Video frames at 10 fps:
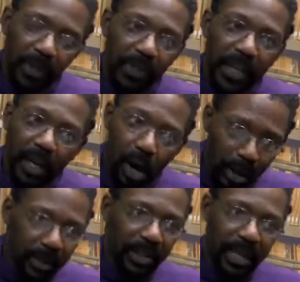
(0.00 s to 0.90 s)
that
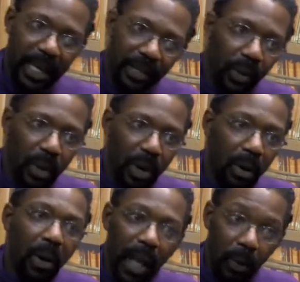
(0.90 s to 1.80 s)
aren't status quo
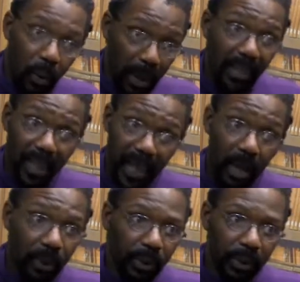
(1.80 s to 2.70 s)
and what they
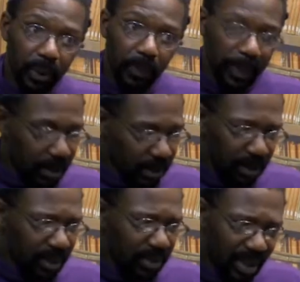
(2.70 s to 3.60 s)
go through because there's
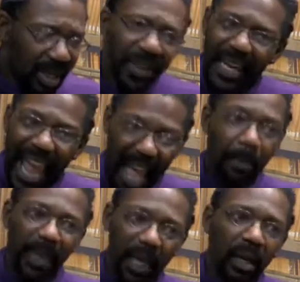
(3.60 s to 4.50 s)
there's a lot of that
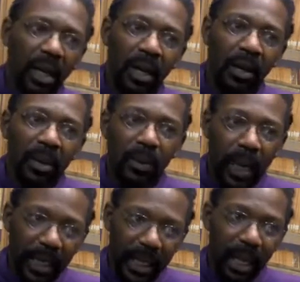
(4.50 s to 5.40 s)
happening
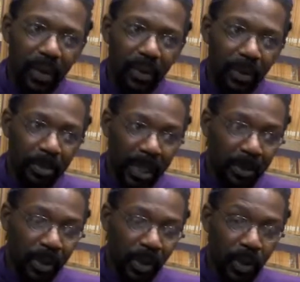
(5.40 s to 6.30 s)
right now where the people
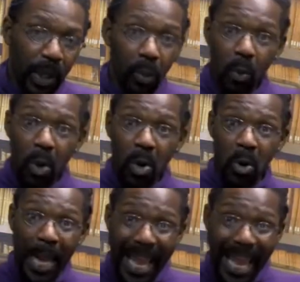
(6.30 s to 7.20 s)
are going, whoa,
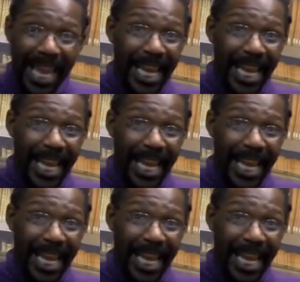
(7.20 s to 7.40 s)
hey,